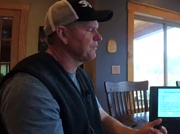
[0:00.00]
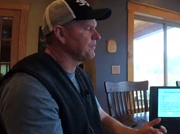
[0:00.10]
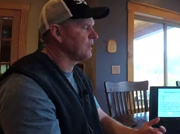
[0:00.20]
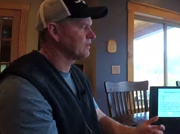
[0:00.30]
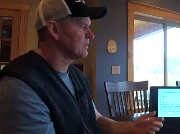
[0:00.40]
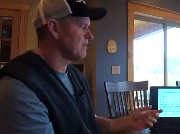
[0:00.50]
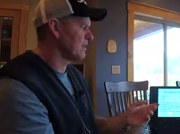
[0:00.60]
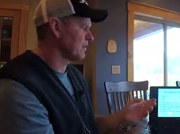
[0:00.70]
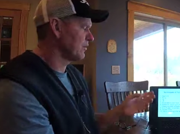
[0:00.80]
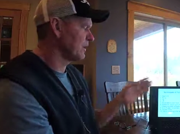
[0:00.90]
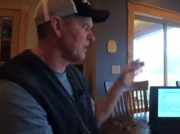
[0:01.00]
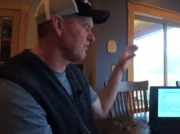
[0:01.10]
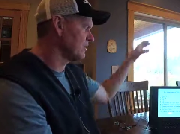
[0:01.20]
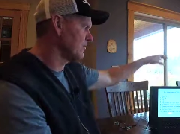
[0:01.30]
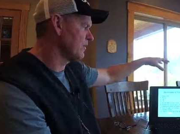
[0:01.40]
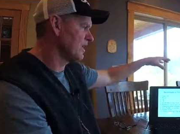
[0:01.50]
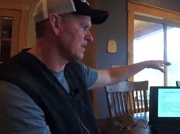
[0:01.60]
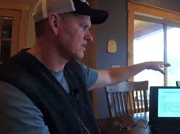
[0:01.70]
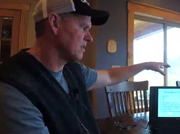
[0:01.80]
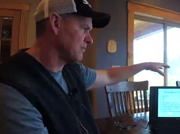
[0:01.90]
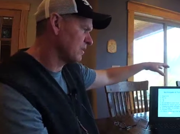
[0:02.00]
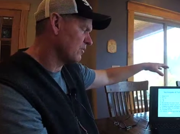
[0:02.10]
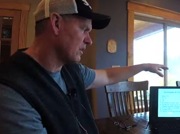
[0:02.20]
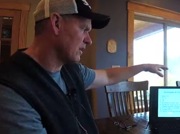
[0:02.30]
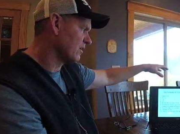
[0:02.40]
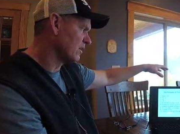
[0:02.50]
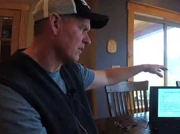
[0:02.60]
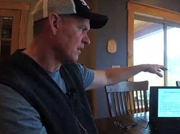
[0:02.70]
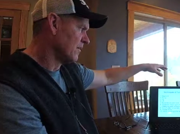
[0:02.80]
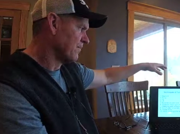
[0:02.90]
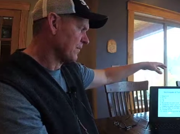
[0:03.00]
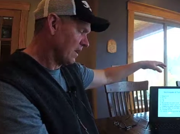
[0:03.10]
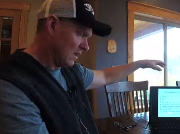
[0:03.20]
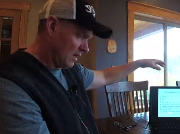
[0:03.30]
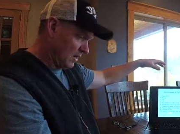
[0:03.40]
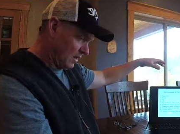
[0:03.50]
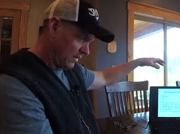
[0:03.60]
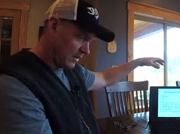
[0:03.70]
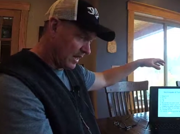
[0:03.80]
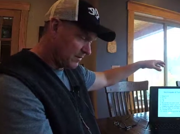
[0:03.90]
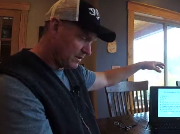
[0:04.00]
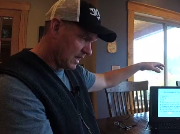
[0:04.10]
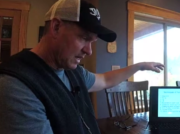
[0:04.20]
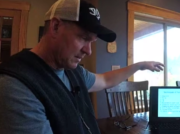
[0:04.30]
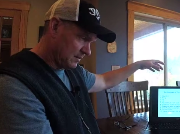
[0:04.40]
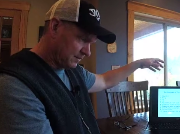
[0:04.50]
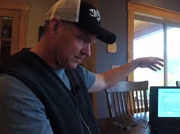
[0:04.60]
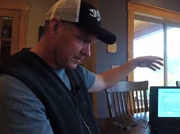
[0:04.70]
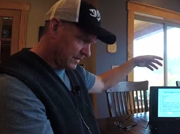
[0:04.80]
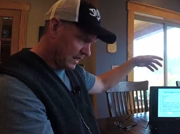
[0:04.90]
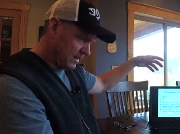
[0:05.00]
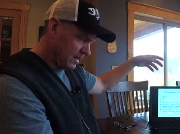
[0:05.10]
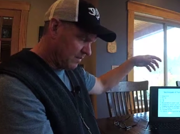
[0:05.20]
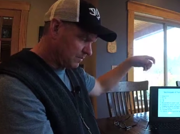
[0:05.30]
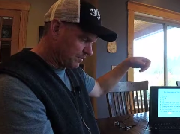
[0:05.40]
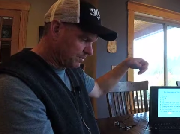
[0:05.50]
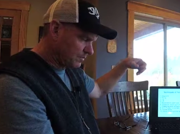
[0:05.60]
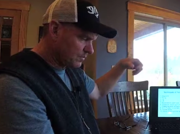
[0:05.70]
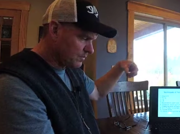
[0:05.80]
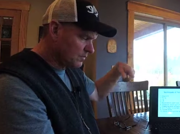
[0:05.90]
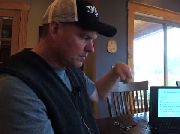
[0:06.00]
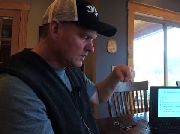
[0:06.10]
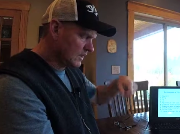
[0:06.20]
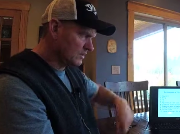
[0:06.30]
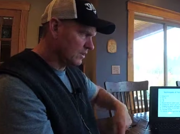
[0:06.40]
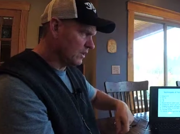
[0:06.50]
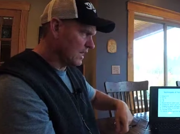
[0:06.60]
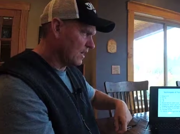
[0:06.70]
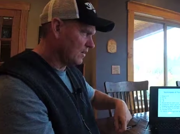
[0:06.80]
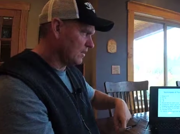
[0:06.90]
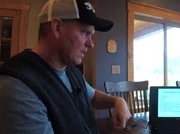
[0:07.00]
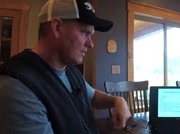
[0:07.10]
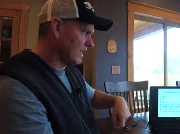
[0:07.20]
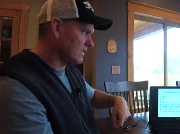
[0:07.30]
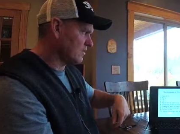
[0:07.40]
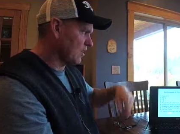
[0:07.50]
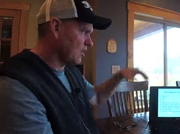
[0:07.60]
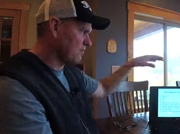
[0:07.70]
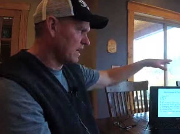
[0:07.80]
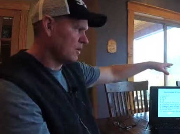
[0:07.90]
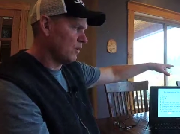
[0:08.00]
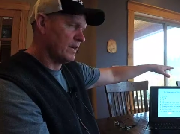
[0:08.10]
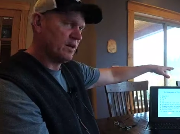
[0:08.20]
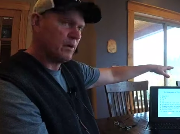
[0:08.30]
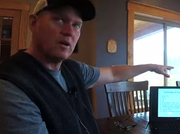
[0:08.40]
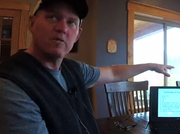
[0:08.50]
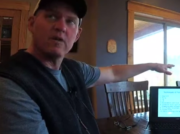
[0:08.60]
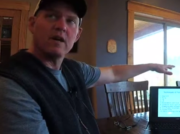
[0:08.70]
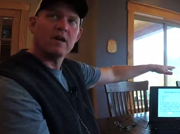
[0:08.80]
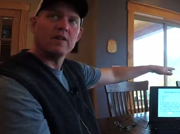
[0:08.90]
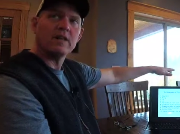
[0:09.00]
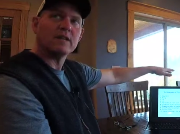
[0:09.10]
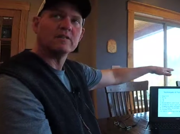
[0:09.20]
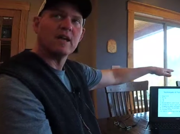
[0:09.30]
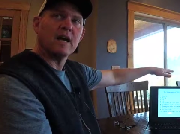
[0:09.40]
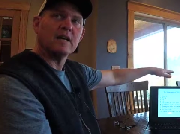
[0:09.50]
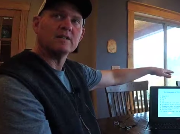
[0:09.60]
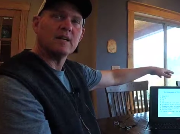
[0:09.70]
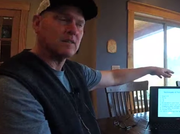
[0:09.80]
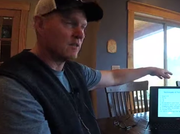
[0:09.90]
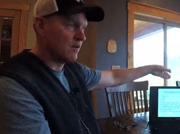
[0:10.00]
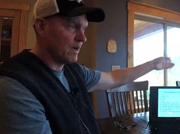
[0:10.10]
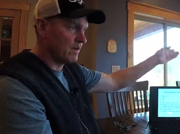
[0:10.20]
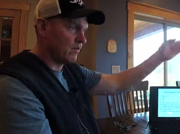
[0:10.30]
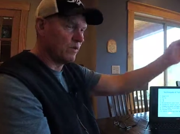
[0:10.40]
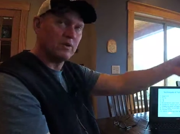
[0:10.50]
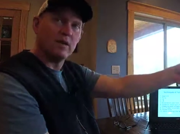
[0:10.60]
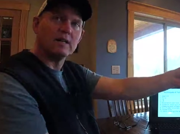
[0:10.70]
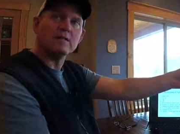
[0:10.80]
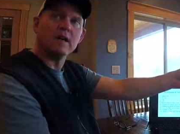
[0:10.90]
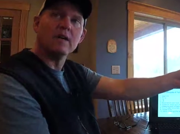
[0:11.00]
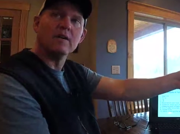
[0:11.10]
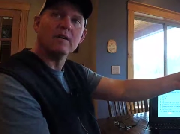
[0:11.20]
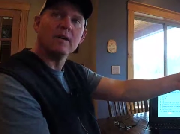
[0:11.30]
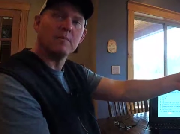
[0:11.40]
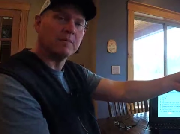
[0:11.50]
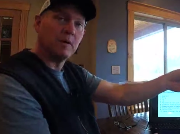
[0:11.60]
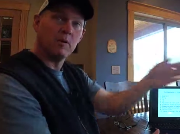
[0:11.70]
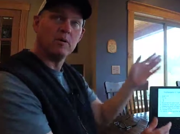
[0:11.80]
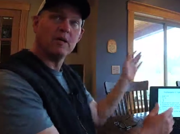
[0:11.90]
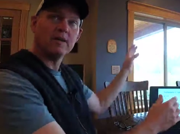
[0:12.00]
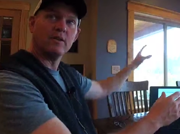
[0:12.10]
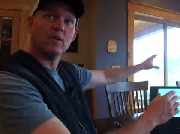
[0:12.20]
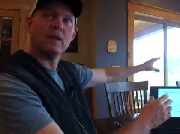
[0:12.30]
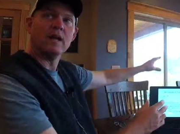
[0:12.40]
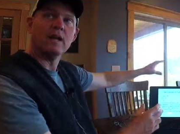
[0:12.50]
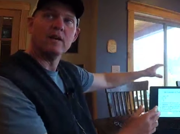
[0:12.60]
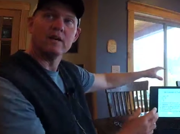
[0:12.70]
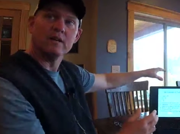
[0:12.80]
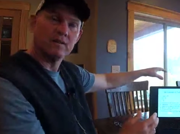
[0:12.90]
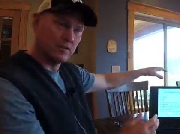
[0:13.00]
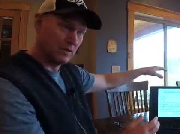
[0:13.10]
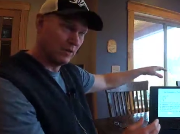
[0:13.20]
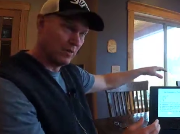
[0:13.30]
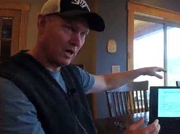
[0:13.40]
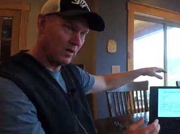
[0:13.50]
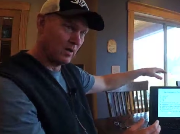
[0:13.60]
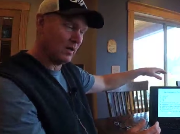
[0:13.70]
thing I'll say about the grid off is if you catch something over here on the left side and get to hook out, chances are I'm not going anywhere over there on that next cast. I just go right over to the right side. I'm going to ignore that area for a little while